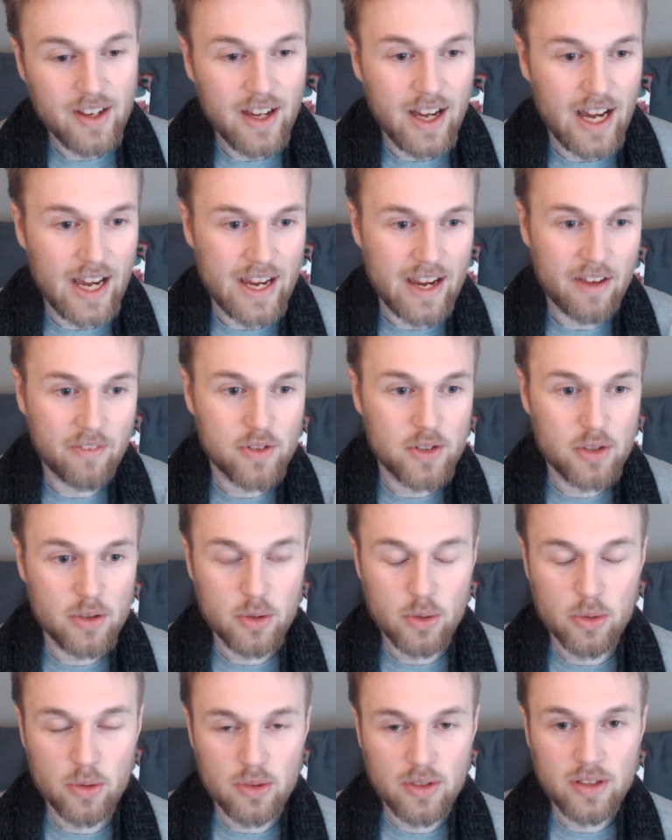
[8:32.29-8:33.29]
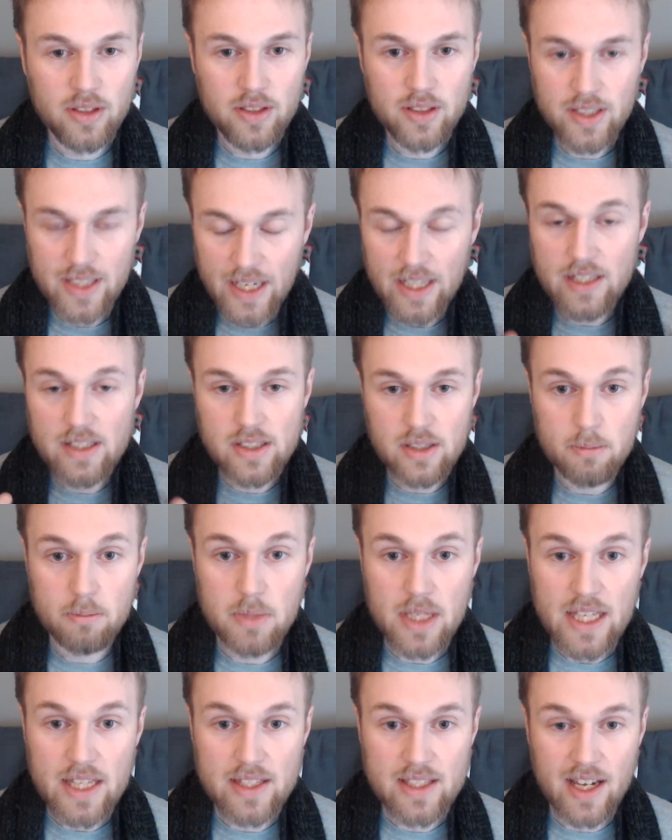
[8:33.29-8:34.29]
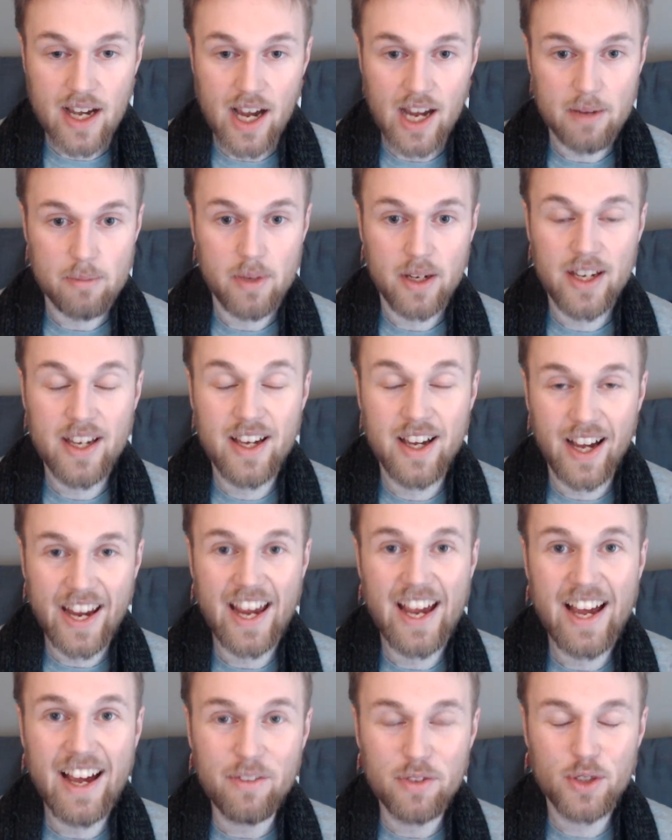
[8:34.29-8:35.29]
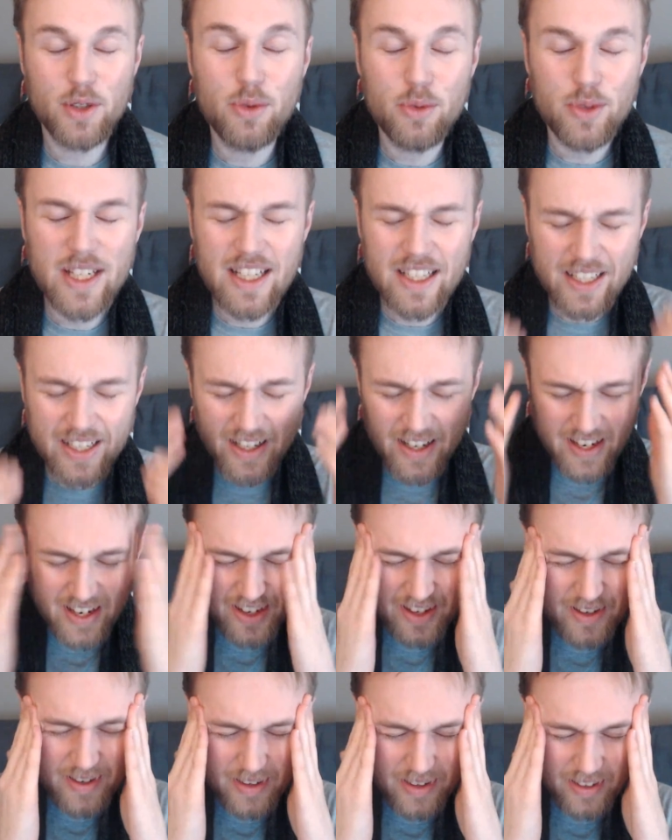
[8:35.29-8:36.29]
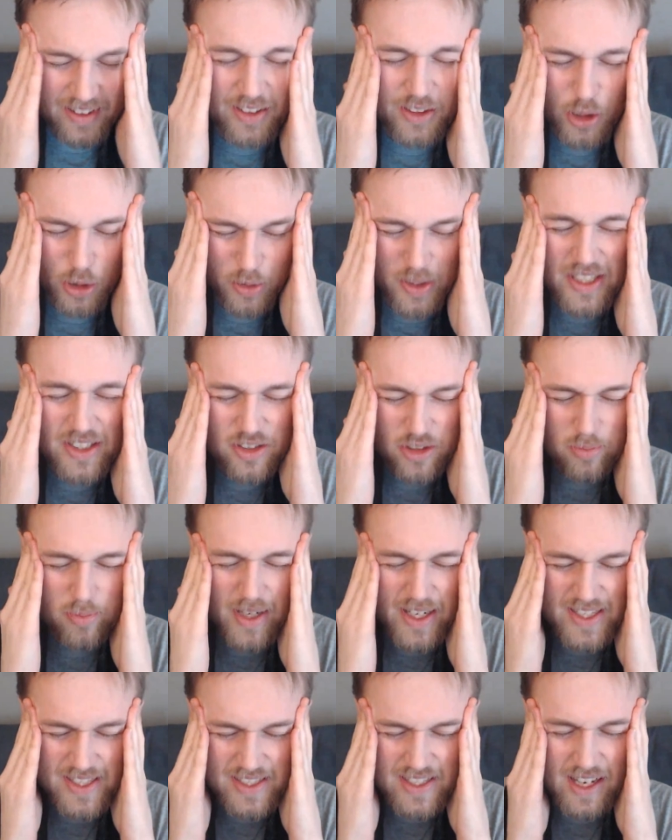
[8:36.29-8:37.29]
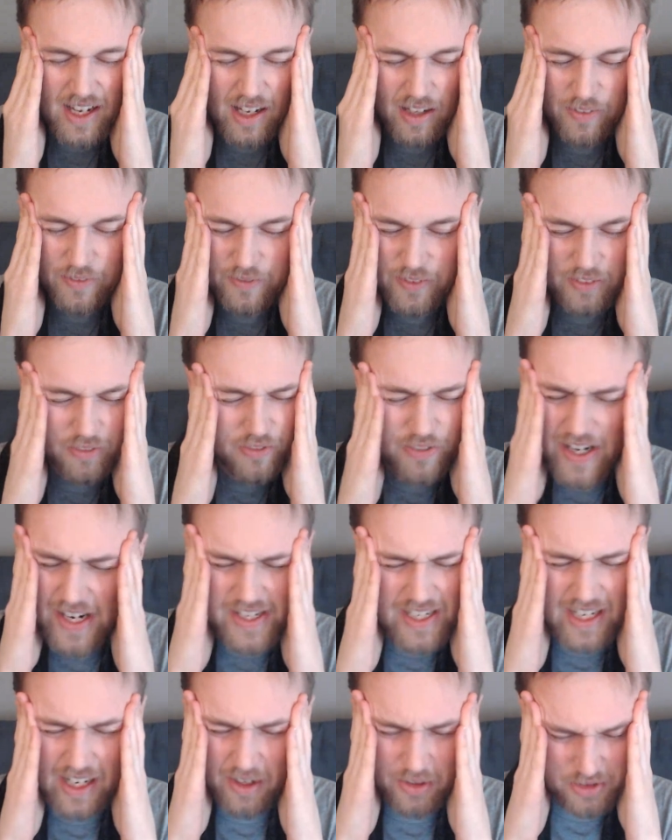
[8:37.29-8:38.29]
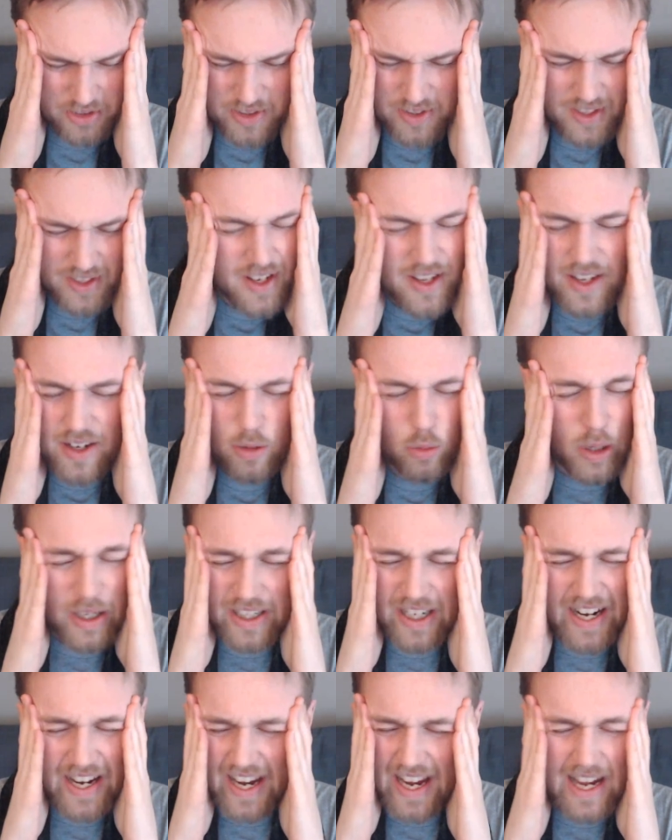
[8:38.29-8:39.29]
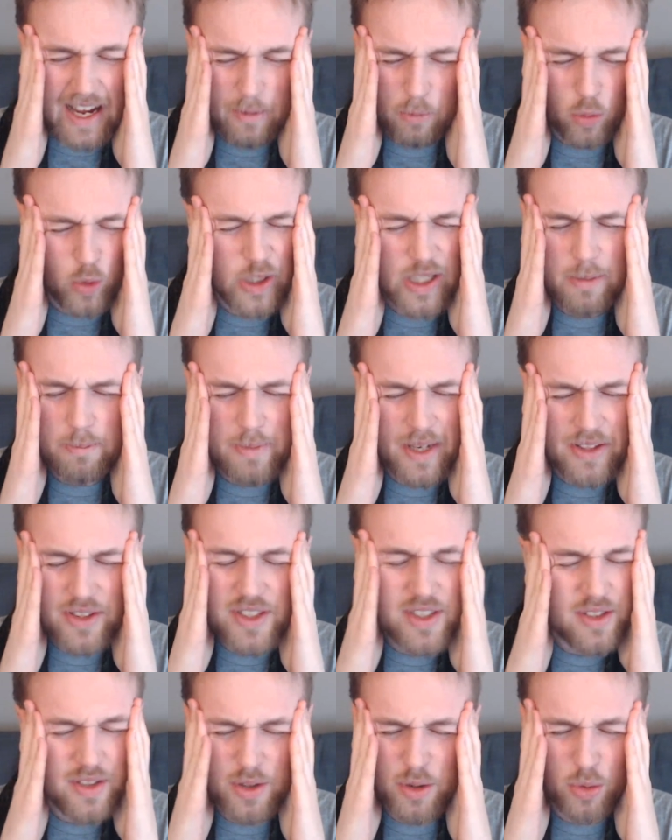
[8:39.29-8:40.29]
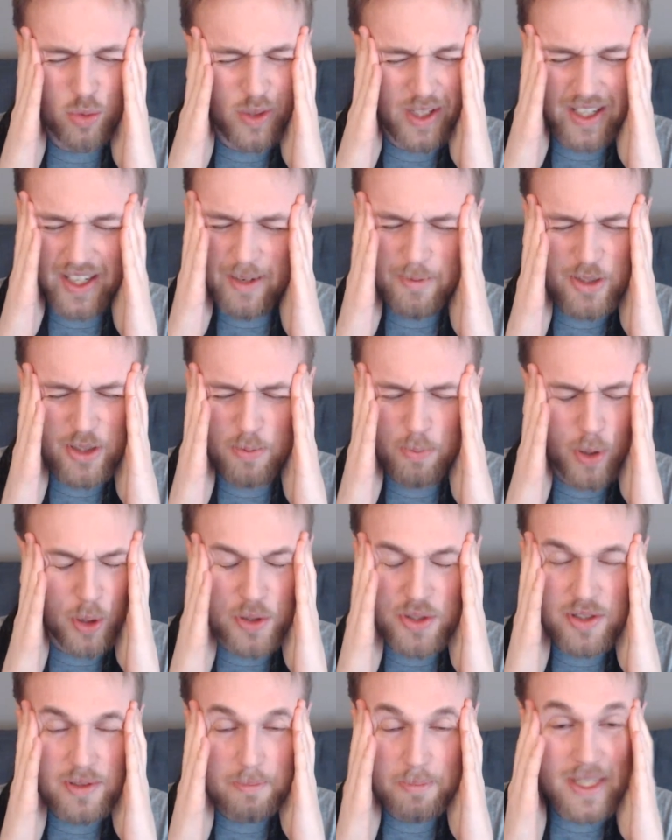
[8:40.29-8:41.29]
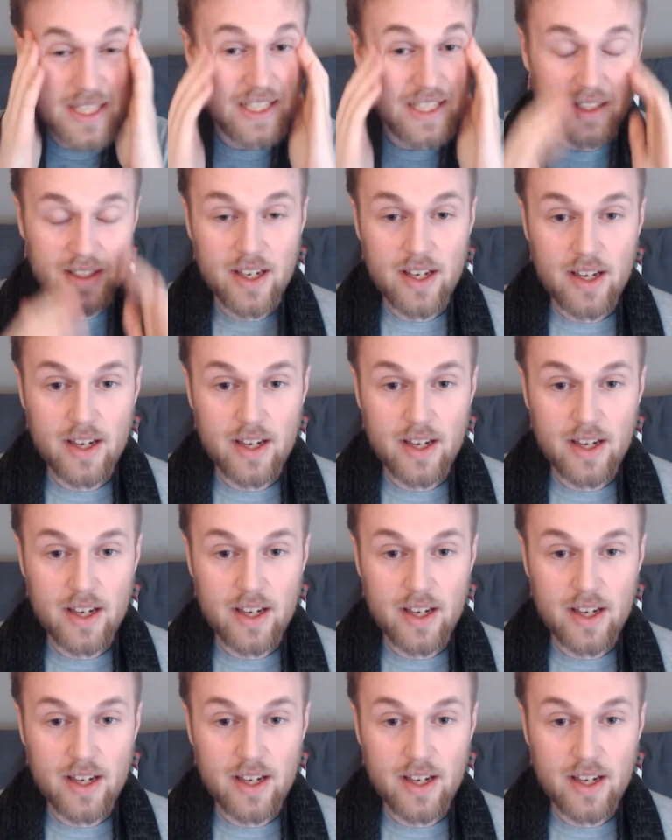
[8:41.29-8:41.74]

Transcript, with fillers: I have to get some me time. I have to really go into myself and find out what I am, what I'm meant to do, where I'm supposed to be.